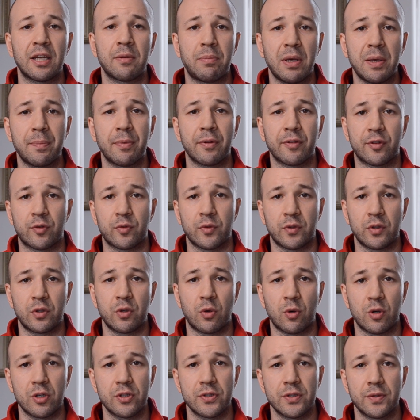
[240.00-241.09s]
people through the
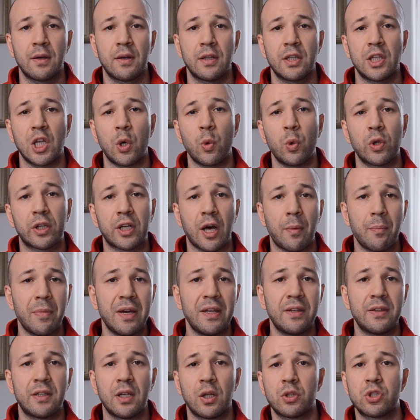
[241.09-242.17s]
doors. They will come
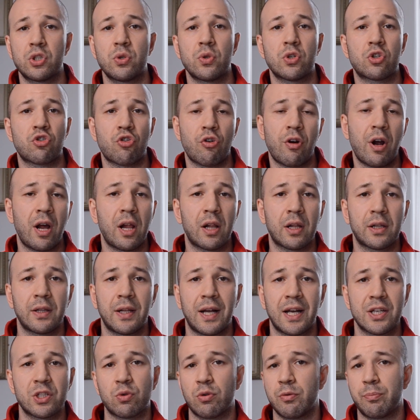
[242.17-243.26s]
in, they'll do a trial
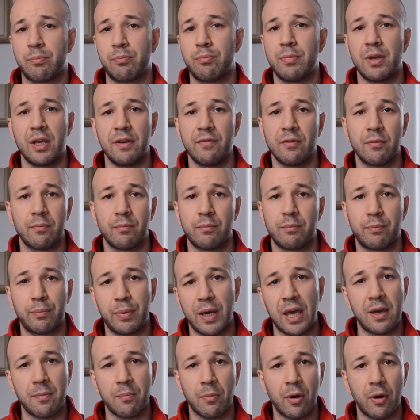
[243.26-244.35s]
class or even
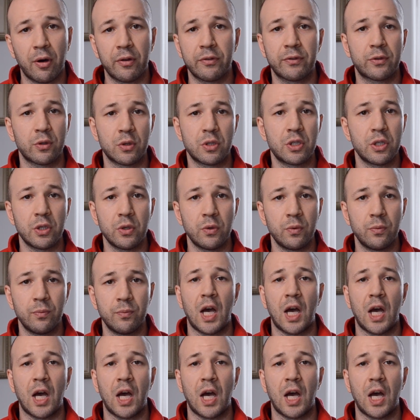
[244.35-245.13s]
pay a month or two.